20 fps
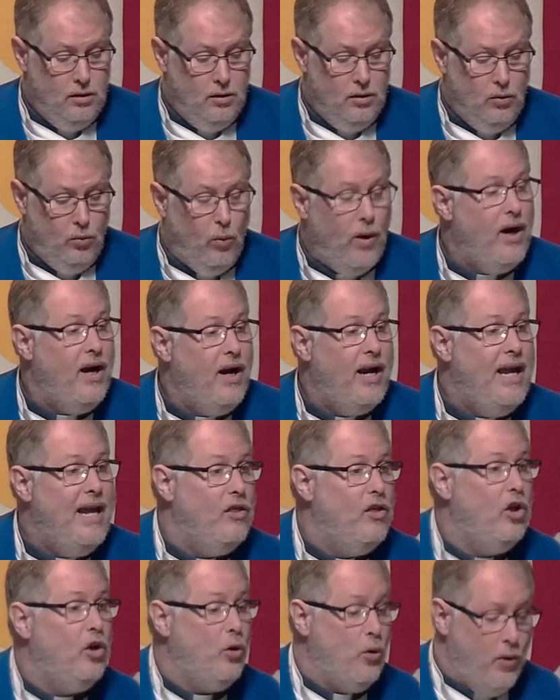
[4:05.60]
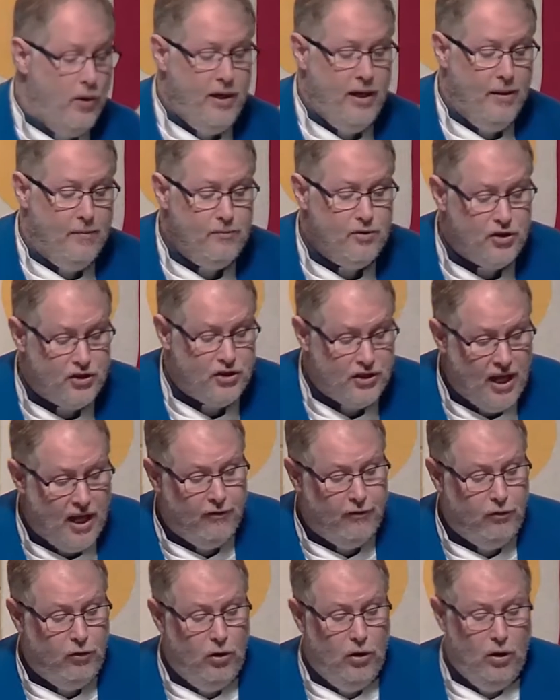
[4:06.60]
where the Lord
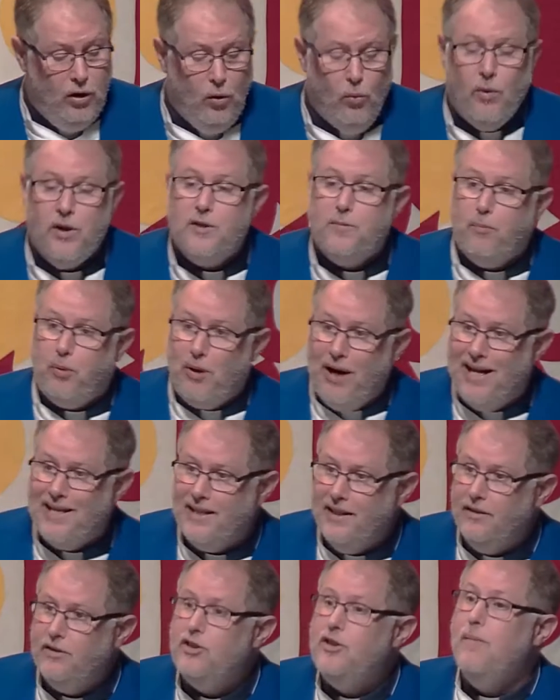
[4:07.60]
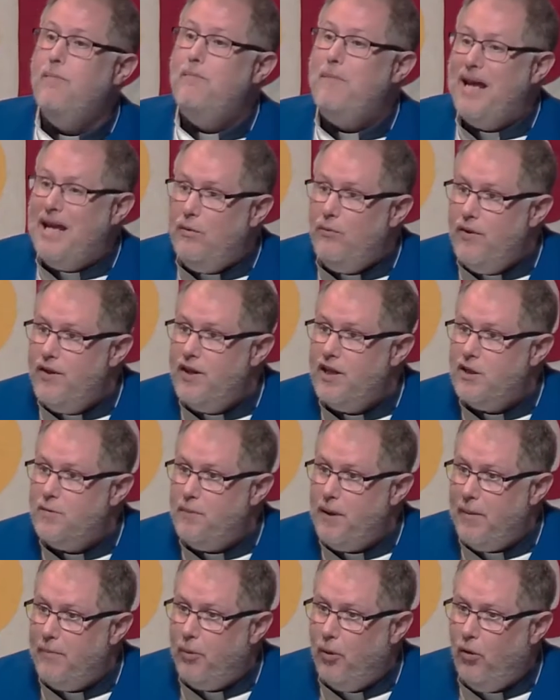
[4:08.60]
Himself was present to meet with His
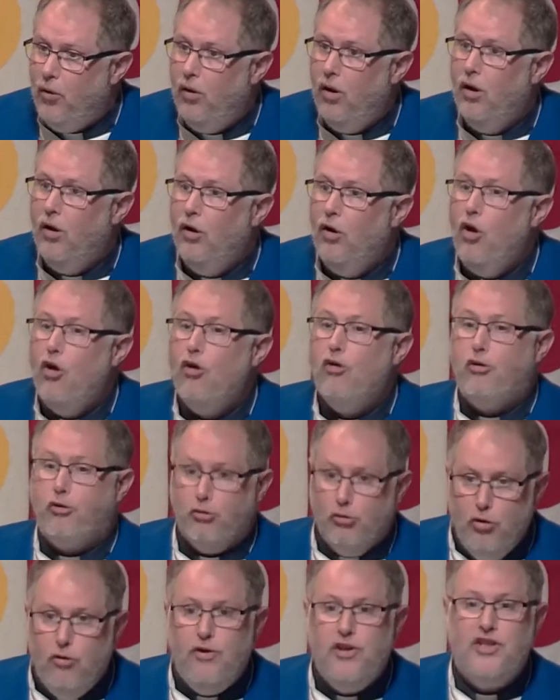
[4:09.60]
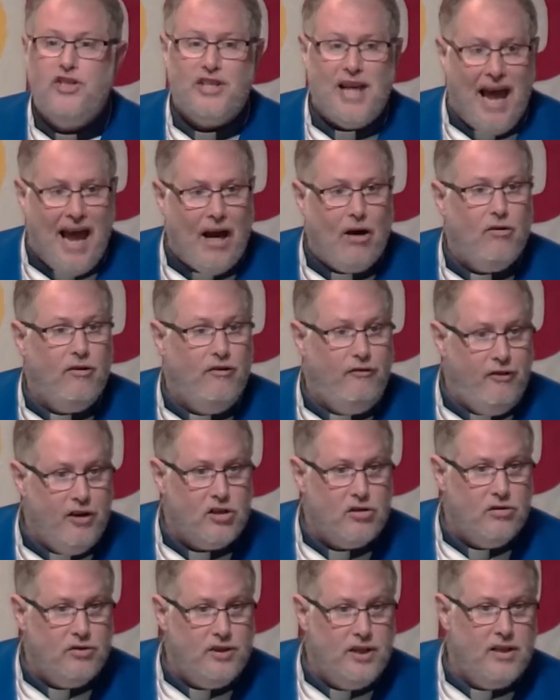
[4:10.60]
people through the
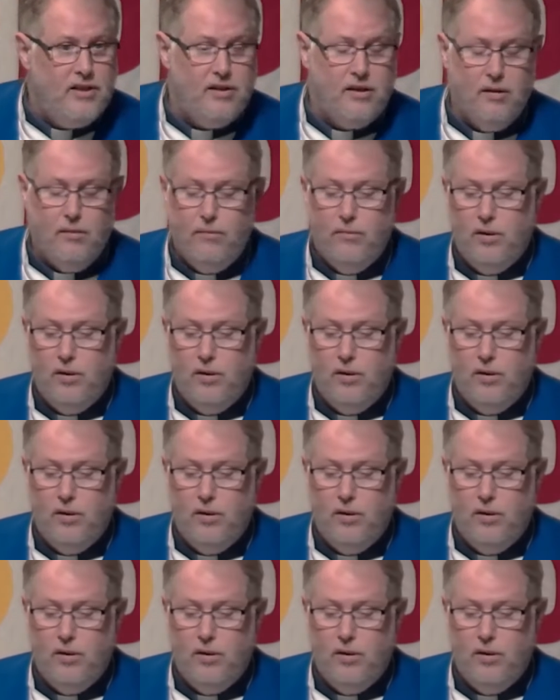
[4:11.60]
sacrificial system.